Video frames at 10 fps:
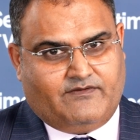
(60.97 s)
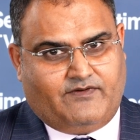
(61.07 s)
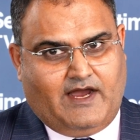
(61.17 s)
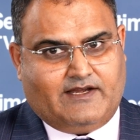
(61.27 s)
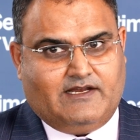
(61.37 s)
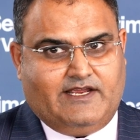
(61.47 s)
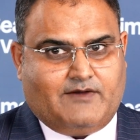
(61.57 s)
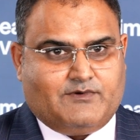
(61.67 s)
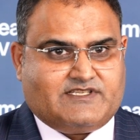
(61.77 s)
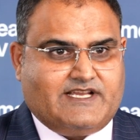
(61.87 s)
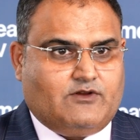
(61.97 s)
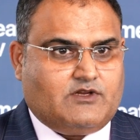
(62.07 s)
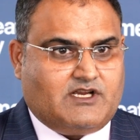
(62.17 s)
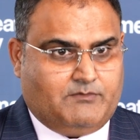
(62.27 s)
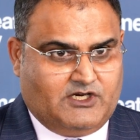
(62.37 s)
Finally, I would say on
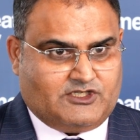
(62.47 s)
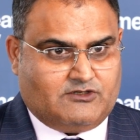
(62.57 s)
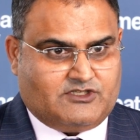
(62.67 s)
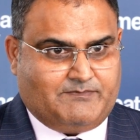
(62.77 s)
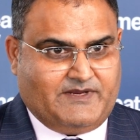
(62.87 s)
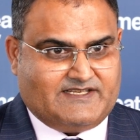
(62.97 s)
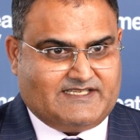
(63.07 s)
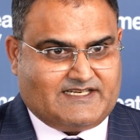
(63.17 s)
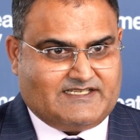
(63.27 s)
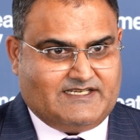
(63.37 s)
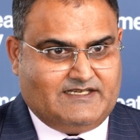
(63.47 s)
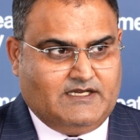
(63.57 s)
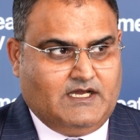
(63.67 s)
the commercial shipping sector,